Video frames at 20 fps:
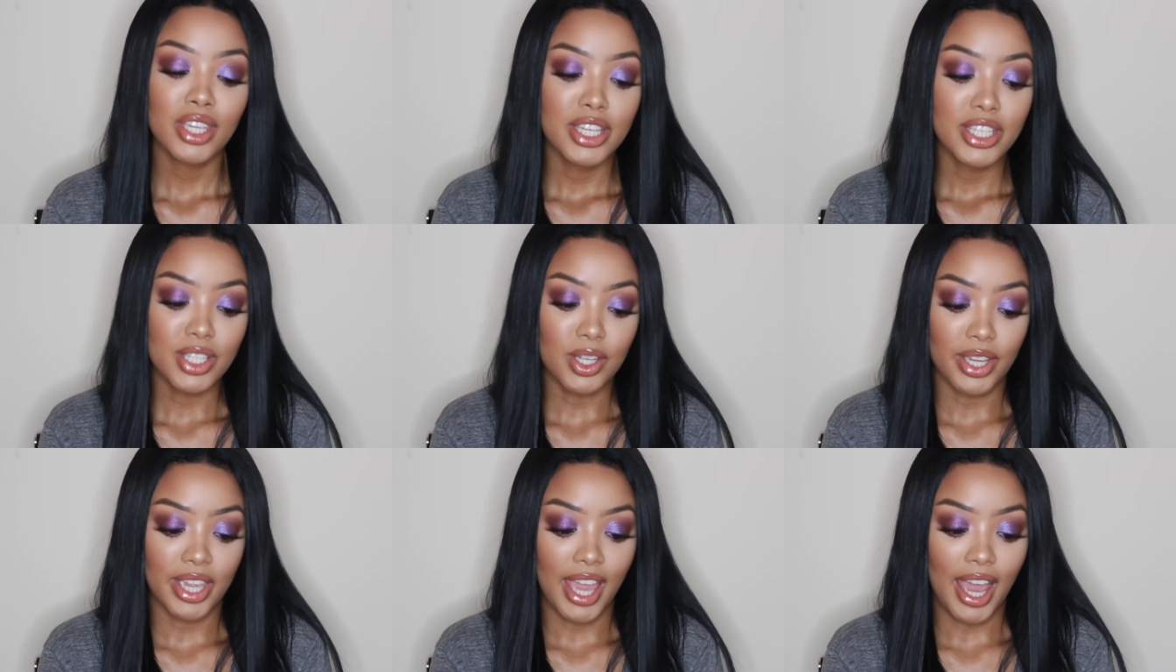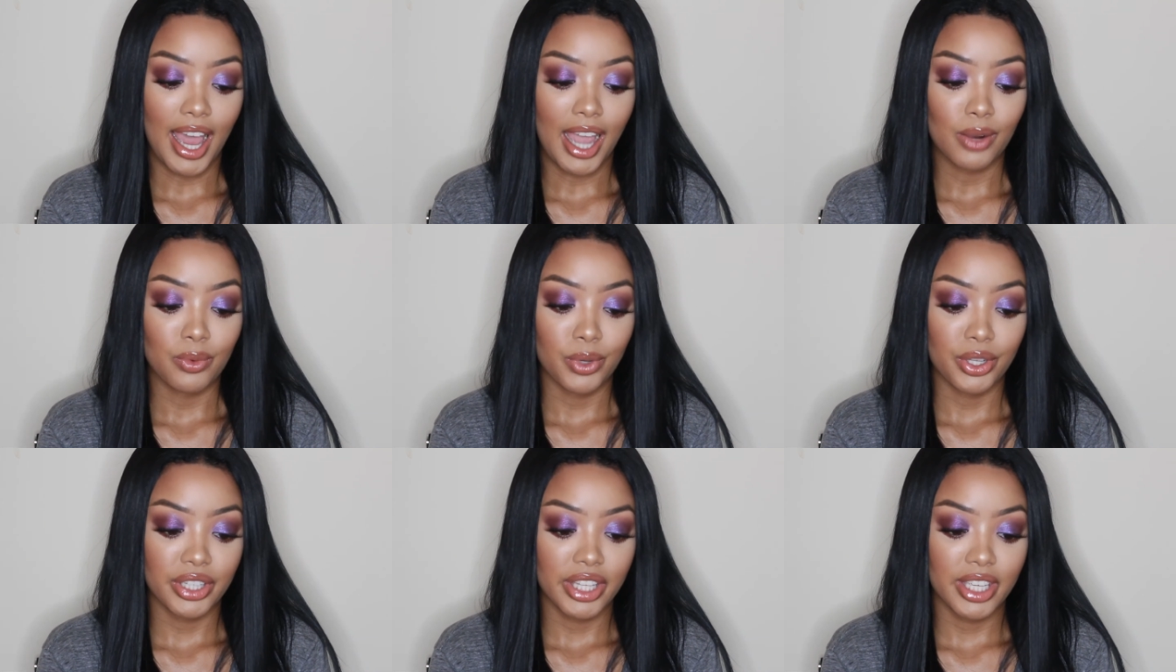So yeah, I
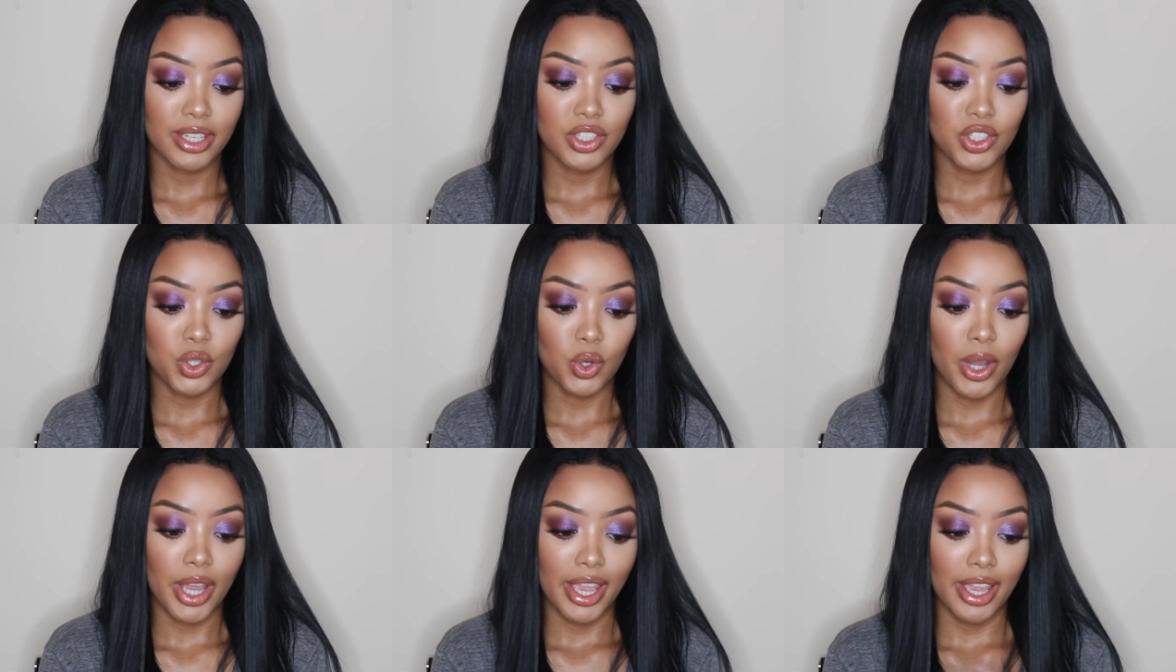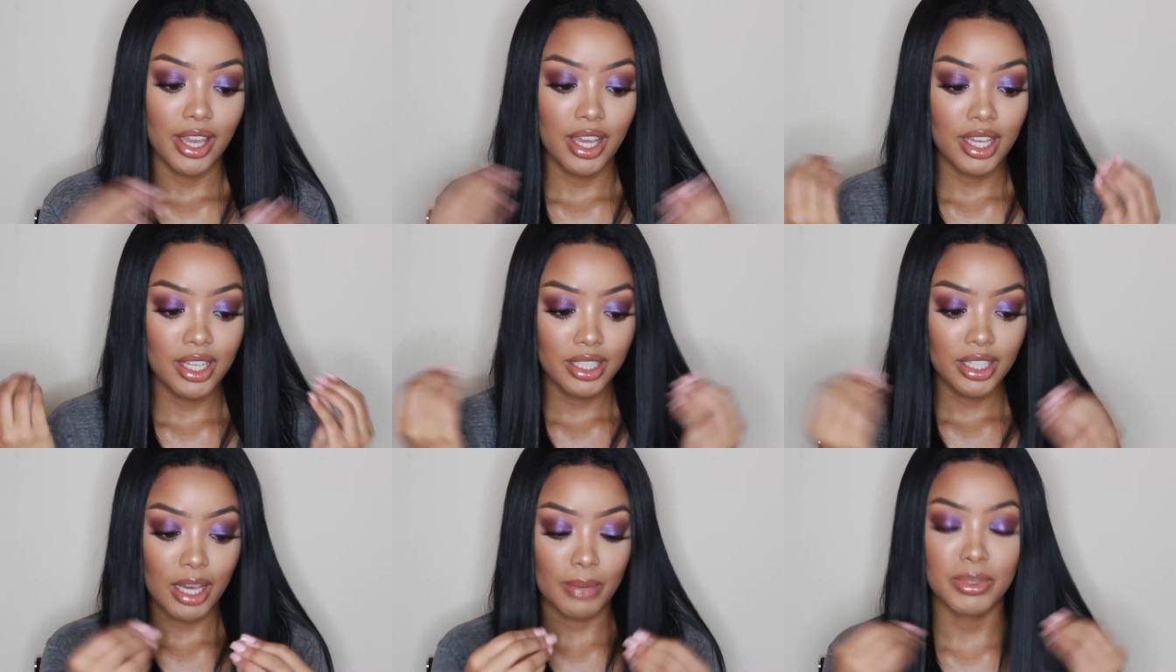really enjoy
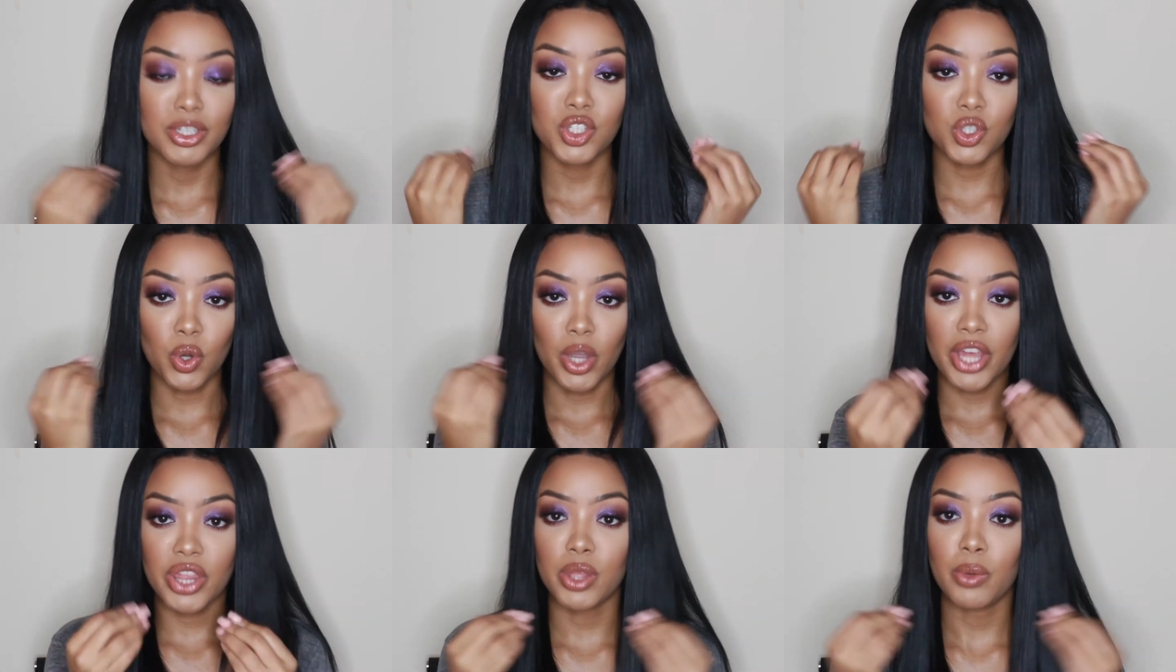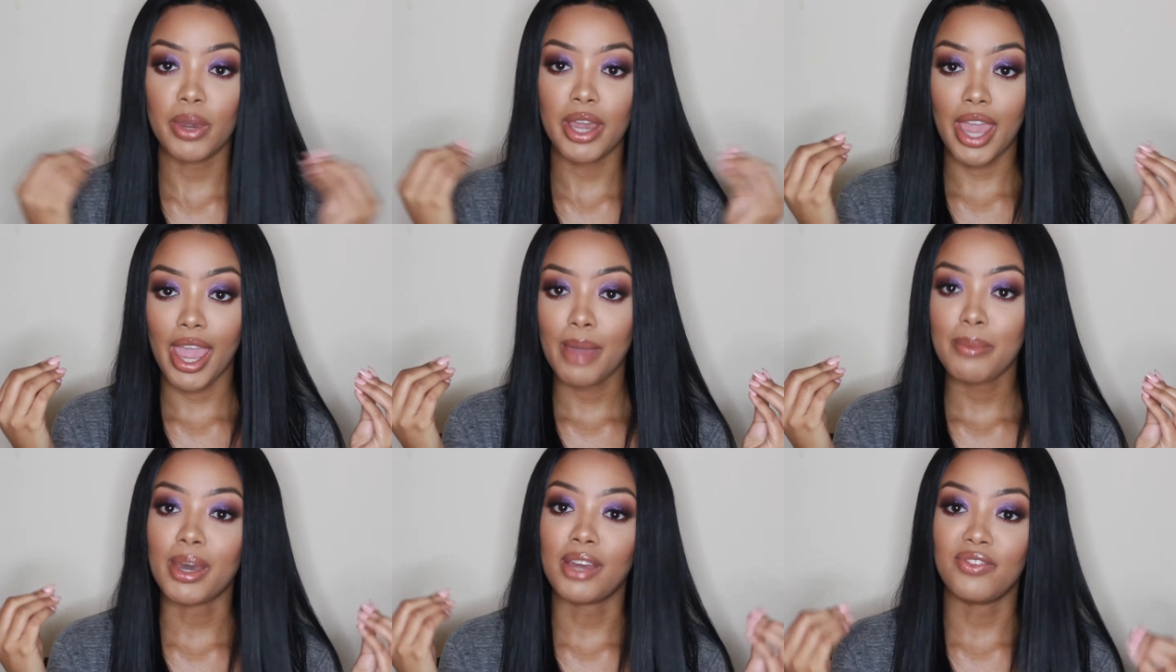I'm enjoying the
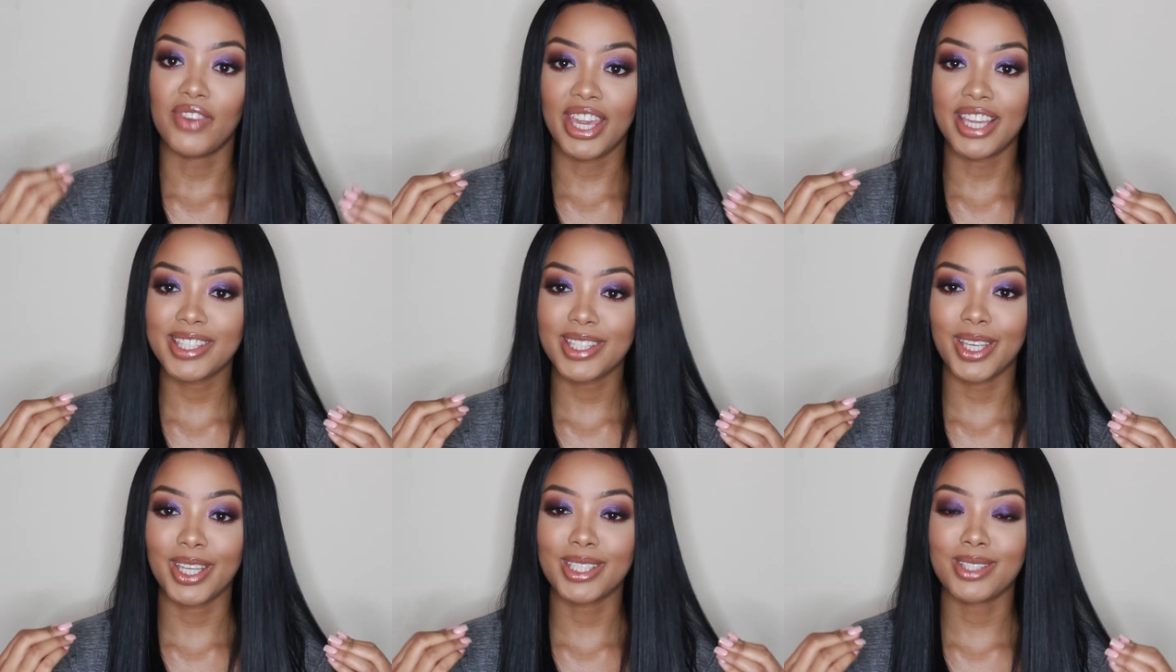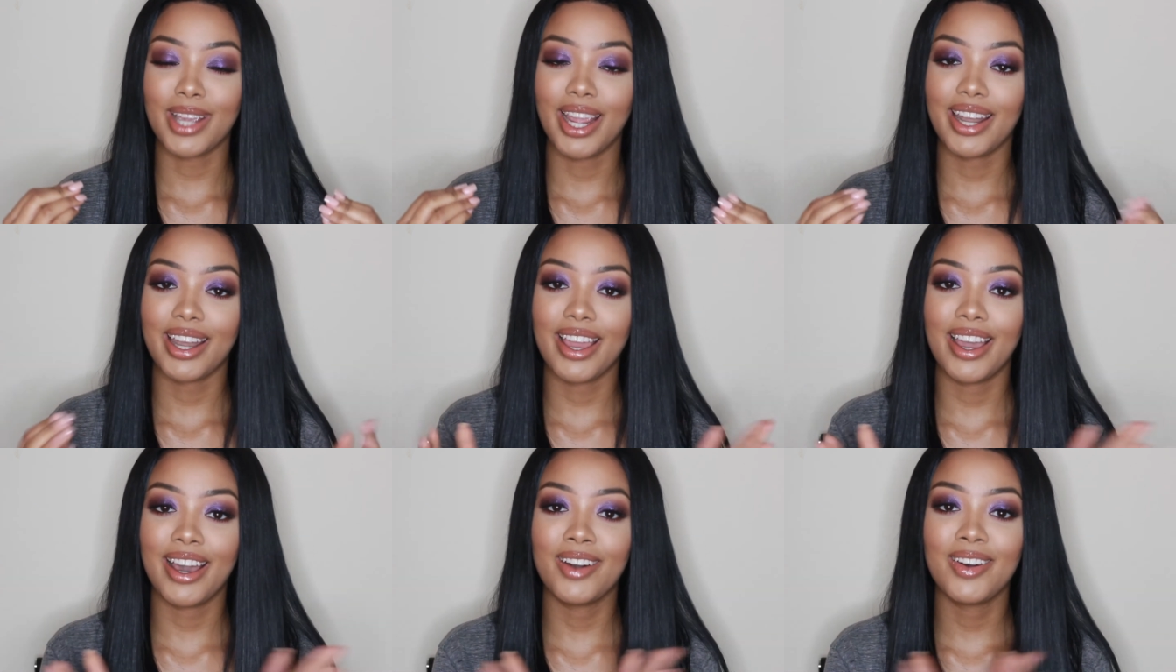way my face looks right
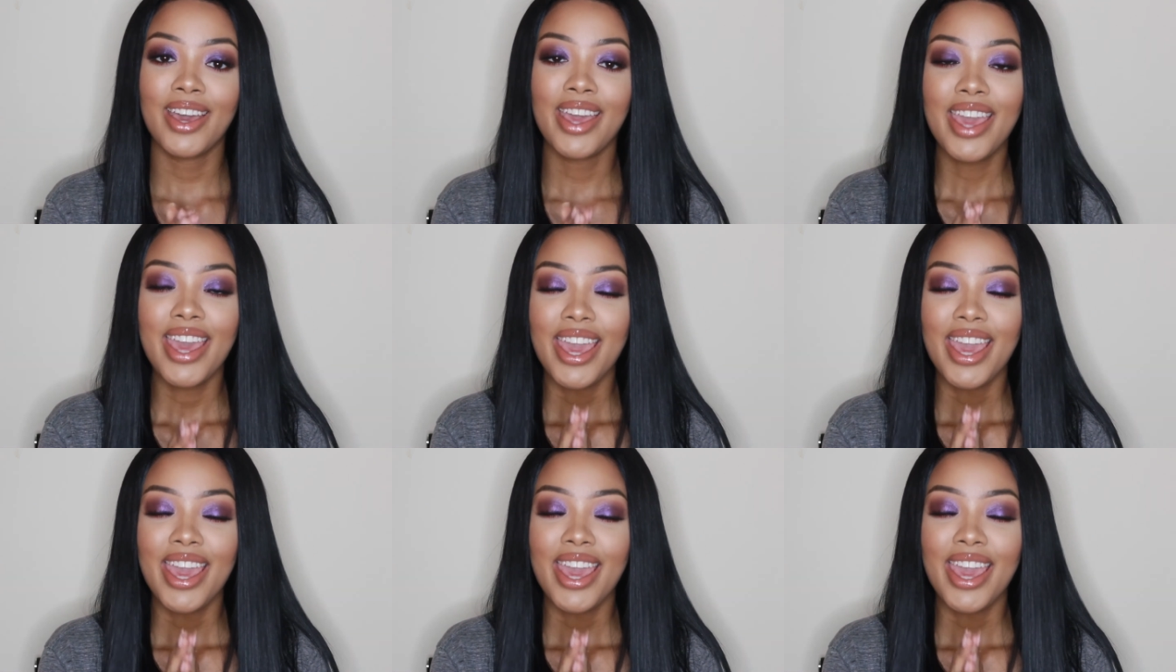now.